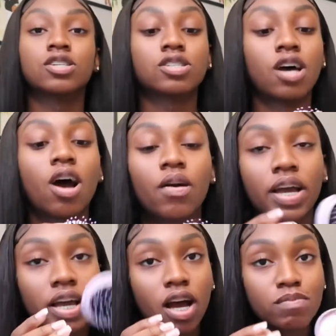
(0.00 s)
So
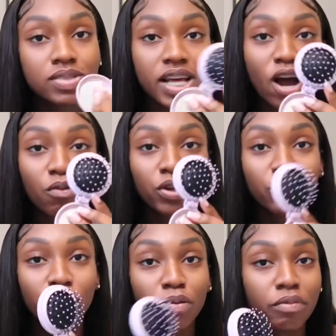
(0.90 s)
it comes out when you
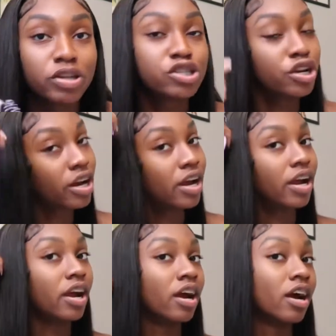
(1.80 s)
want to brush your
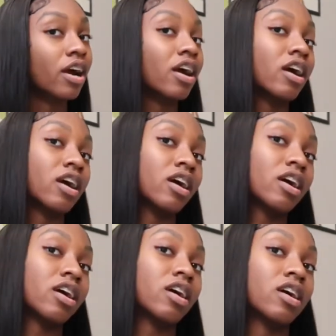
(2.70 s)
hair,
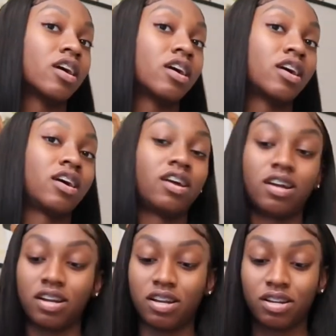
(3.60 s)

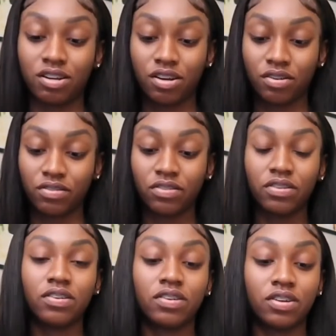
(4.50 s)
you know,
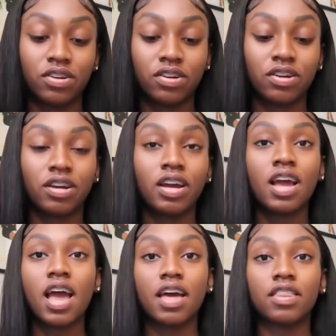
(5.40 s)

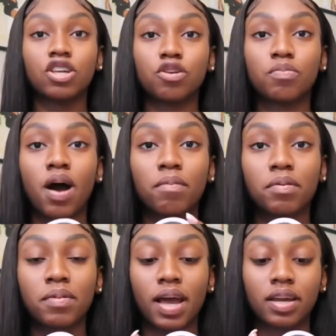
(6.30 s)
and then you pop
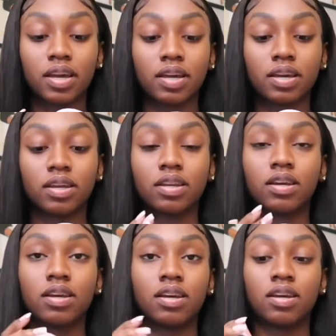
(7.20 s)
it back in,
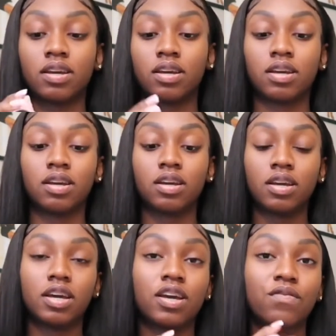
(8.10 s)

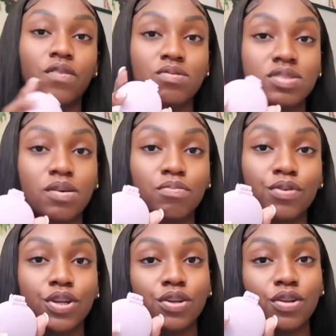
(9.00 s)
and folds up
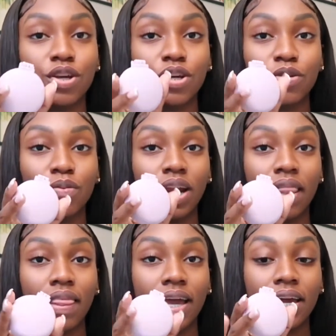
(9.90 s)
when you want
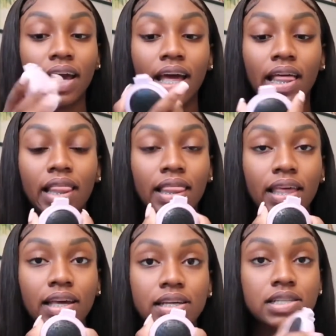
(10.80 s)
it like
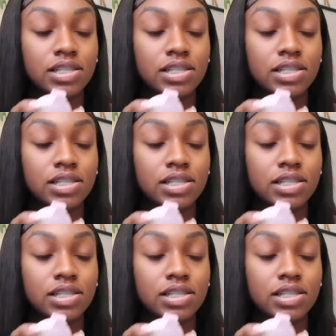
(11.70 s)
this.